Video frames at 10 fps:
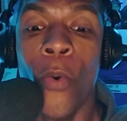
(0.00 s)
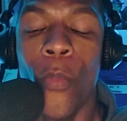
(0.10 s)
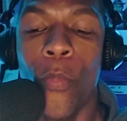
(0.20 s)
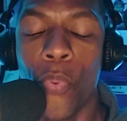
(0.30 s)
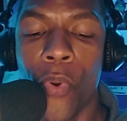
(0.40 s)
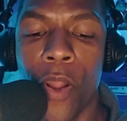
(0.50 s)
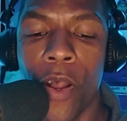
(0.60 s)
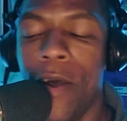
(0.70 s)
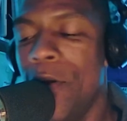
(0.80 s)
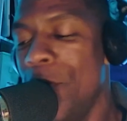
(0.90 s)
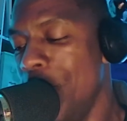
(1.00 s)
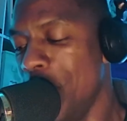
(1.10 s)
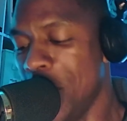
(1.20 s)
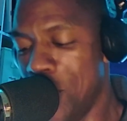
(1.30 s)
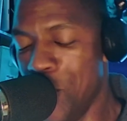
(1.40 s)

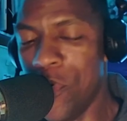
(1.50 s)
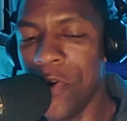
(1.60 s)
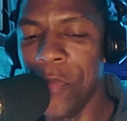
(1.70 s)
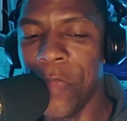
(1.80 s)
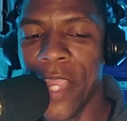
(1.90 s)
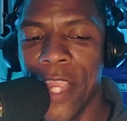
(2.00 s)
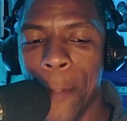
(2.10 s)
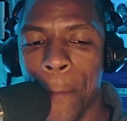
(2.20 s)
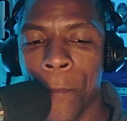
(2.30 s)
Bro, come on, man.